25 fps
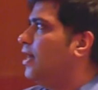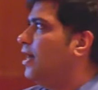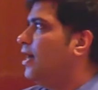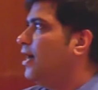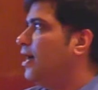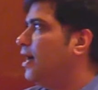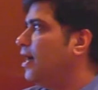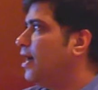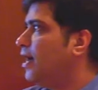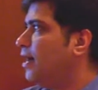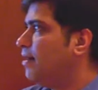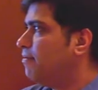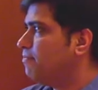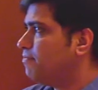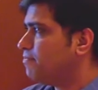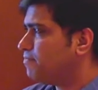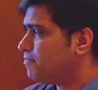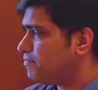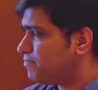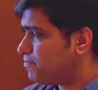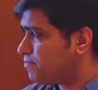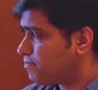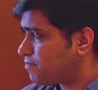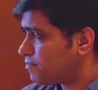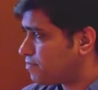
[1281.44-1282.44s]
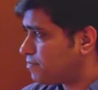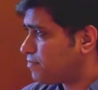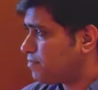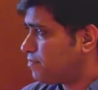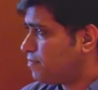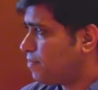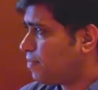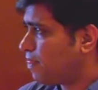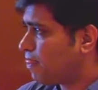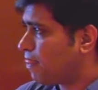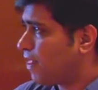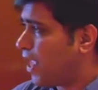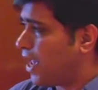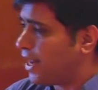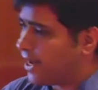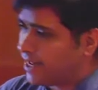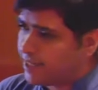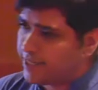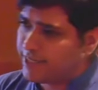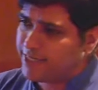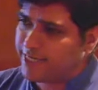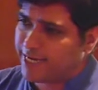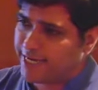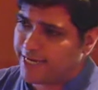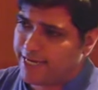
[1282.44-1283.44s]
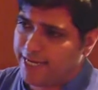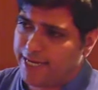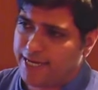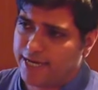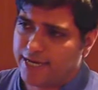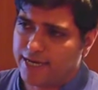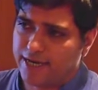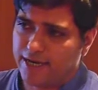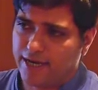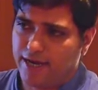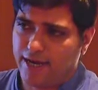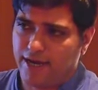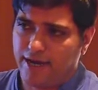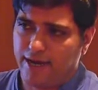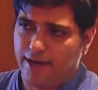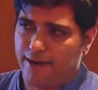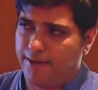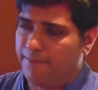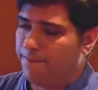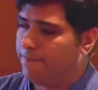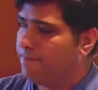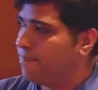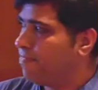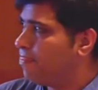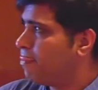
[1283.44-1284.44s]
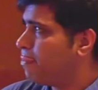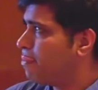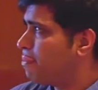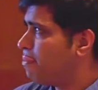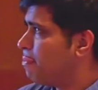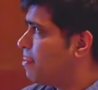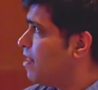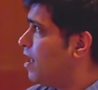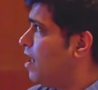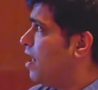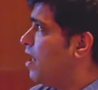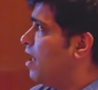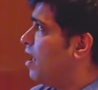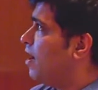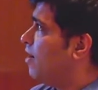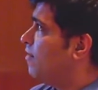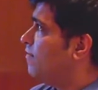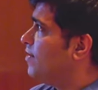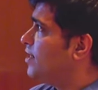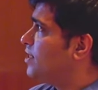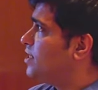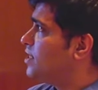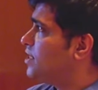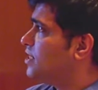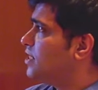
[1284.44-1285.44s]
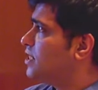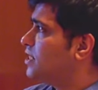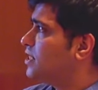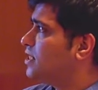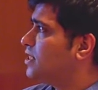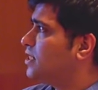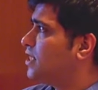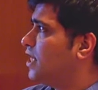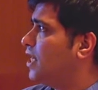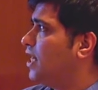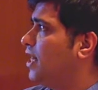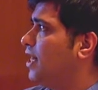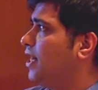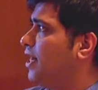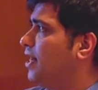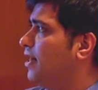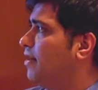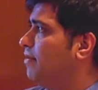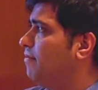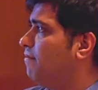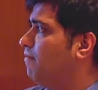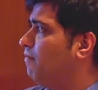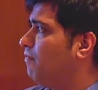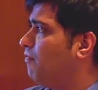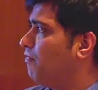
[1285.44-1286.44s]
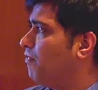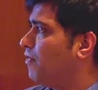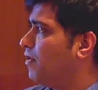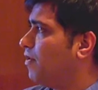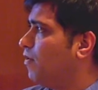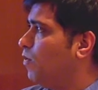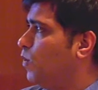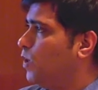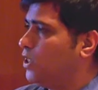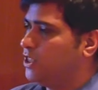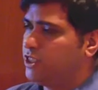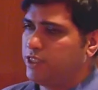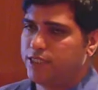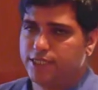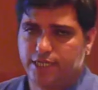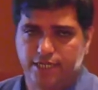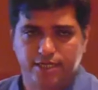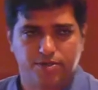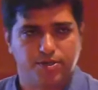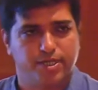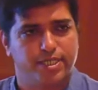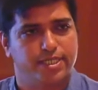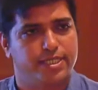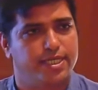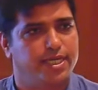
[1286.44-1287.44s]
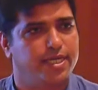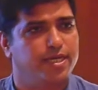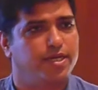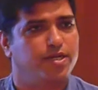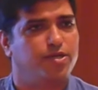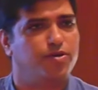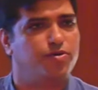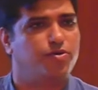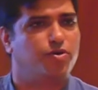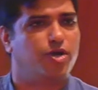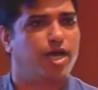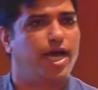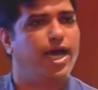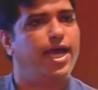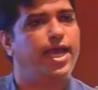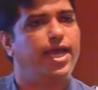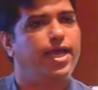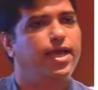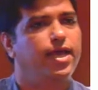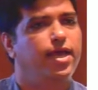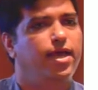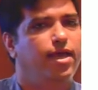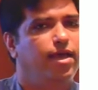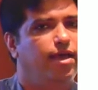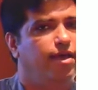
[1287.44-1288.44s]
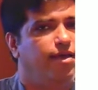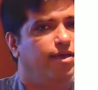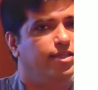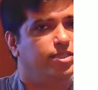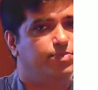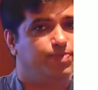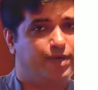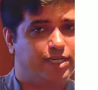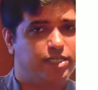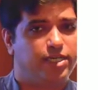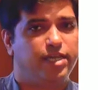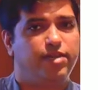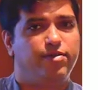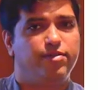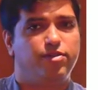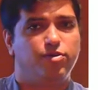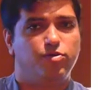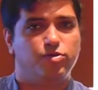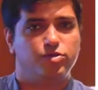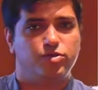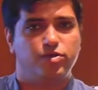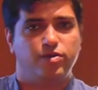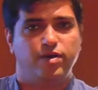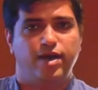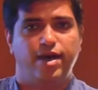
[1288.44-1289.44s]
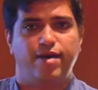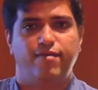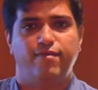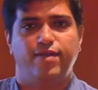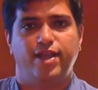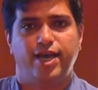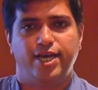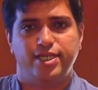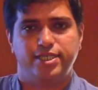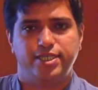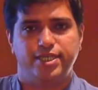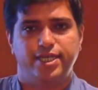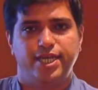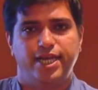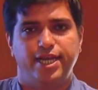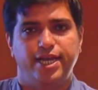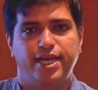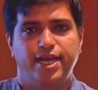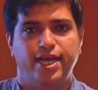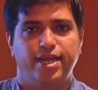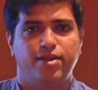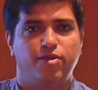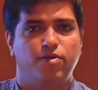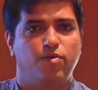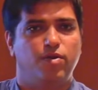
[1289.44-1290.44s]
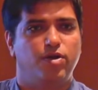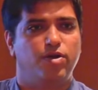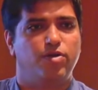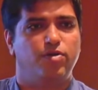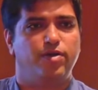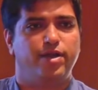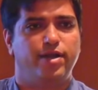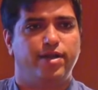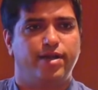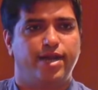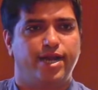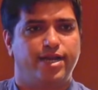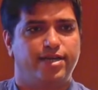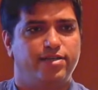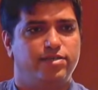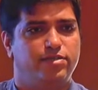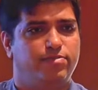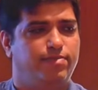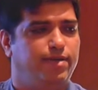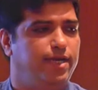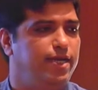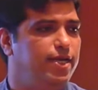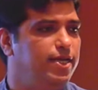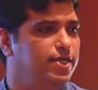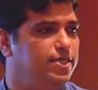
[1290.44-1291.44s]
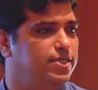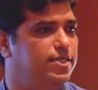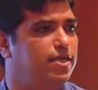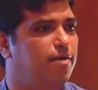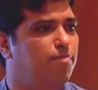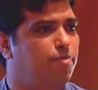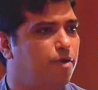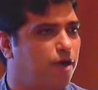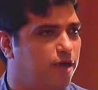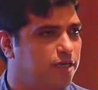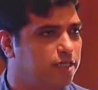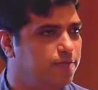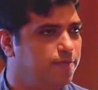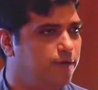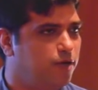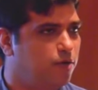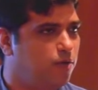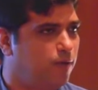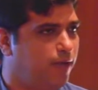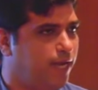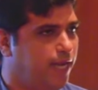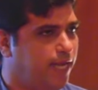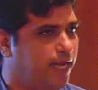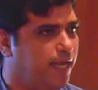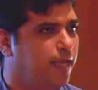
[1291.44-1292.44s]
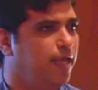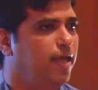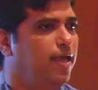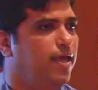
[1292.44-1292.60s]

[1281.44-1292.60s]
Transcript: Um, another technique um, which, is, uh, which is interesting to try, especially those who have larger data and you want to do interactive speed, is approximate querying.